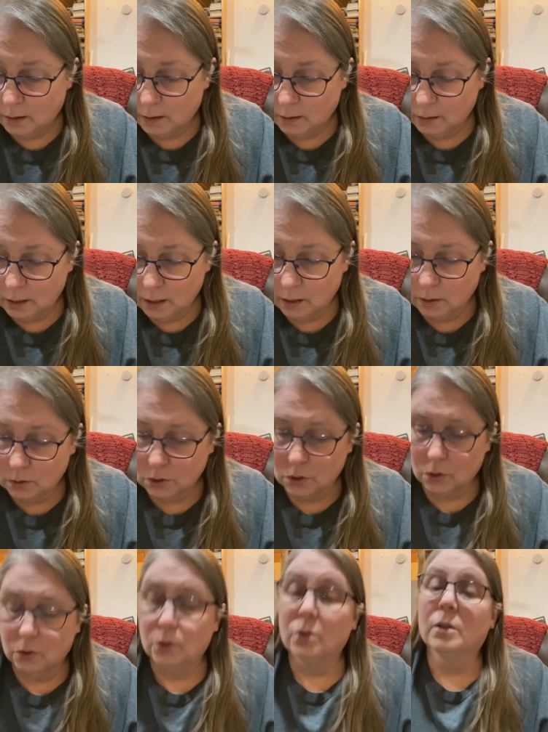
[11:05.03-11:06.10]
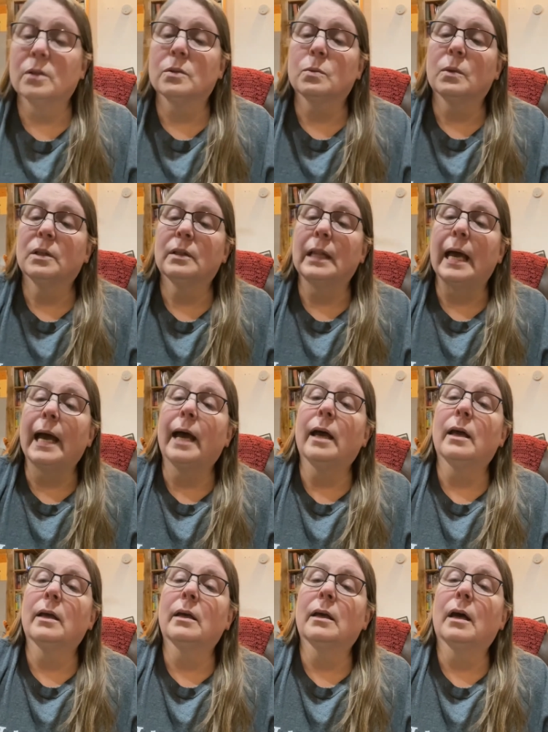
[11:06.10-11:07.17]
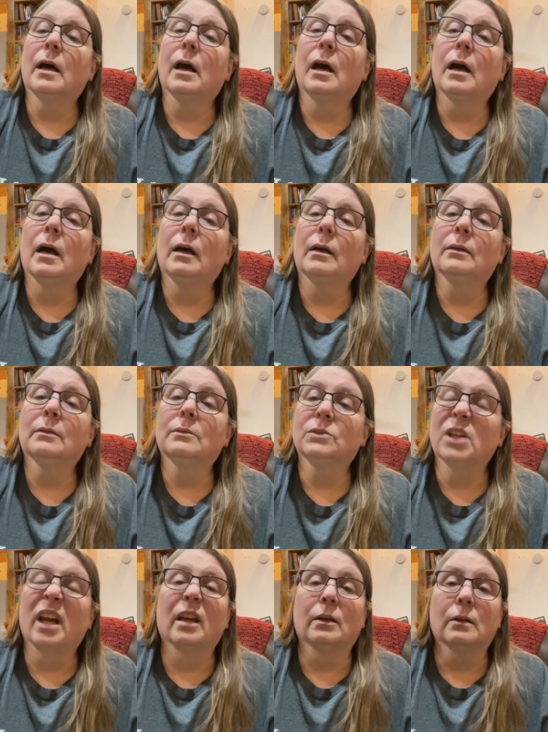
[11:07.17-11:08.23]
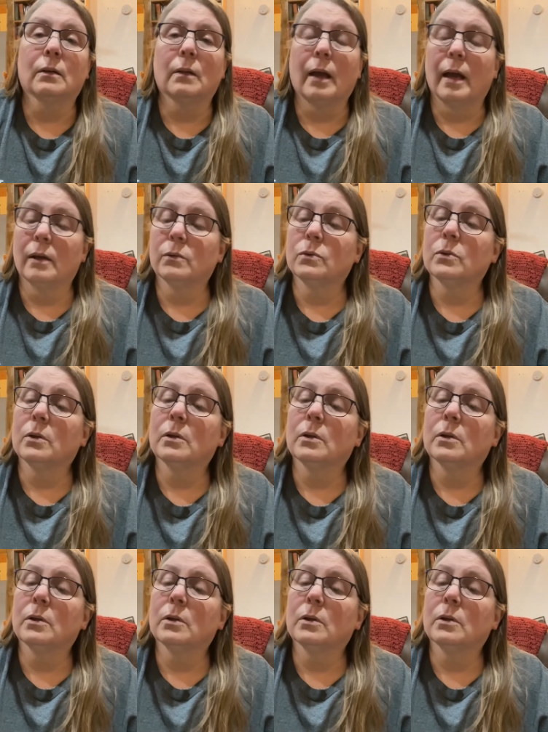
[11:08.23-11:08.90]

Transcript: Yeah, I'll show you this one second to last.